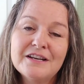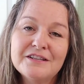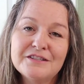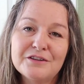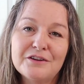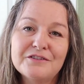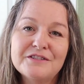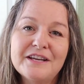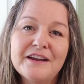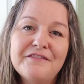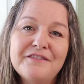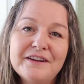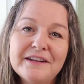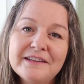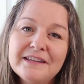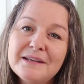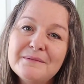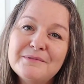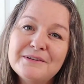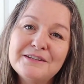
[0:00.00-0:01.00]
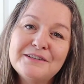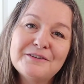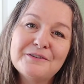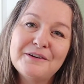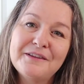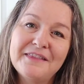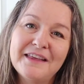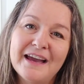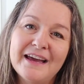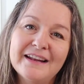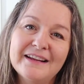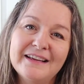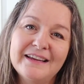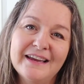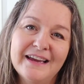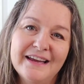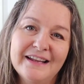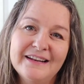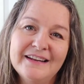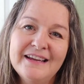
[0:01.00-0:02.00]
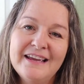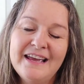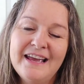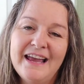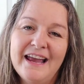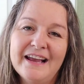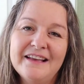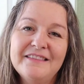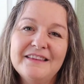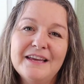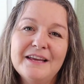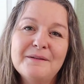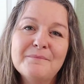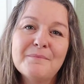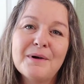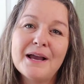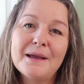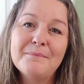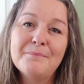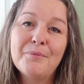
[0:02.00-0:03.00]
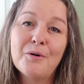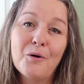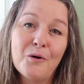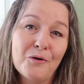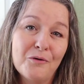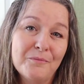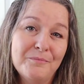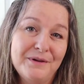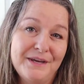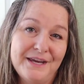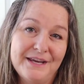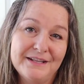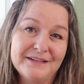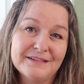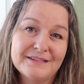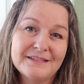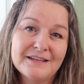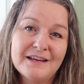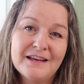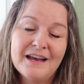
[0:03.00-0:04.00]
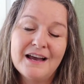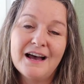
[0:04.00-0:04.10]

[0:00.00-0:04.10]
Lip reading: So I'll definitely be doing that again. And then my pole beans.